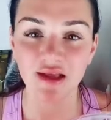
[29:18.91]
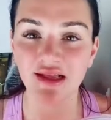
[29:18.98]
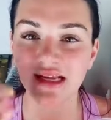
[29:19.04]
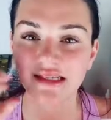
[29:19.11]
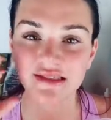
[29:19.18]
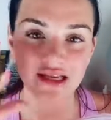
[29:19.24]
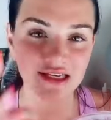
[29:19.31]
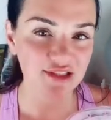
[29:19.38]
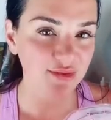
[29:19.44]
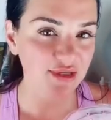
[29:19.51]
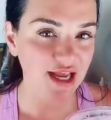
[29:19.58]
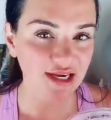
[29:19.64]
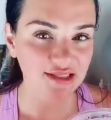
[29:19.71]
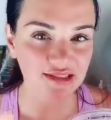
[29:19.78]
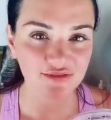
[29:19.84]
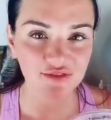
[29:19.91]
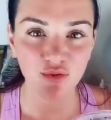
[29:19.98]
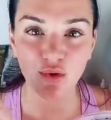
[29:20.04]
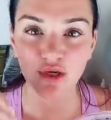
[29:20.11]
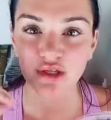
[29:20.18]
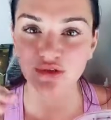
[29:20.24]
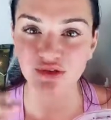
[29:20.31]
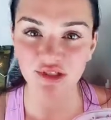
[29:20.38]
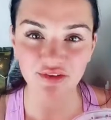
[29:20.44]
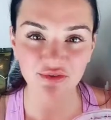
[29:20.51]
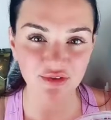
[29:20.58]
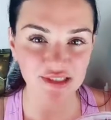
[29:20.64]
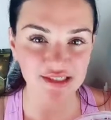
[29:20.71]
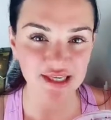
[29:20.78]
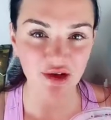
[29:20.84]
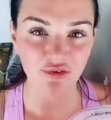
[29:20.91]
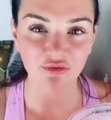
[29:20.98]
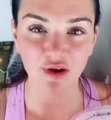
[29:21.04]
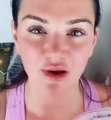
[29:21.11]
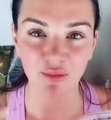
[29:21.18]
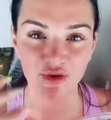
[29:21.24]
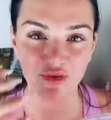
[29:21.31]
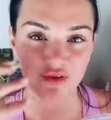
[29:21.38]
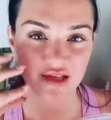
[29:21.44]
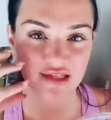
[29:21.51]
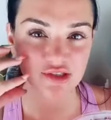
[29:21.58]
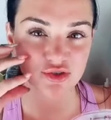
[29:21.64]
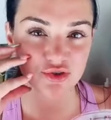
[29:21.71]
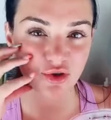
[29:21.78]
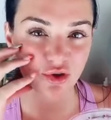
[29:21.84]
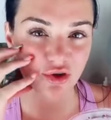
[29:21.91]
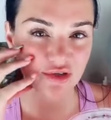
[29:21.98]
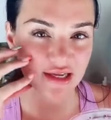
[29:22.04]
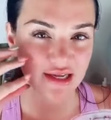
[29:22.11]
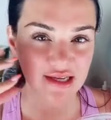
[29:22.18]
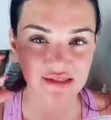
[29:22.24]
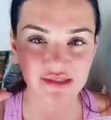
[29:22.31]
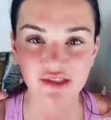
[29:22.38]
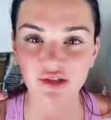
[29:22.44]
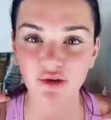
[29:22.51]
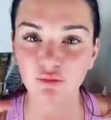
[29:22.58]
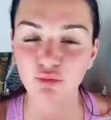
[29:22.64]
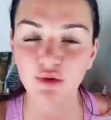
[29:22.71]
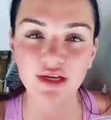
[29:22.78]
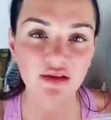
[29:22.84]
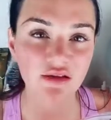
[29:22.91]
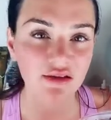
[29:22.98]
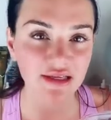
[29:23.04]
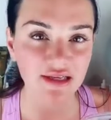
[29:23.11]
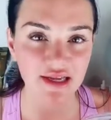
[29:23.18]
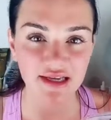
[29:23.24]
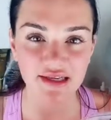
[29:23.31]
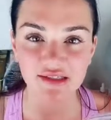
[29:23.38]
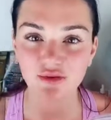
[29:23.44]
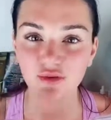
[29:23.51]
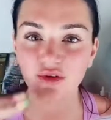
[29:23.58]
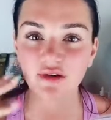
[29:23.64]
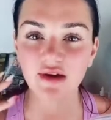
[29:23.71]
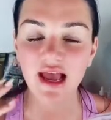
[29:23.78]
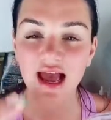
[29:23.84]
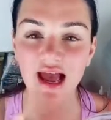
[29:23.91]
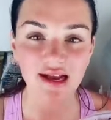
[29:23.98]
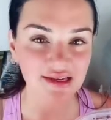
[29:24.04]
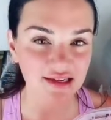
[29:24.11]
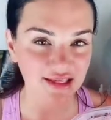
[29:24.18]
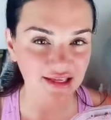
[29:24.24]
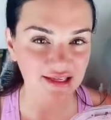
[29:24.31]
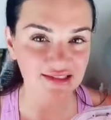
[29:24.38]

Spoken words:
It's less reactive to what it usually freaks out from, whether that's dullness, wrinkliness, or acne.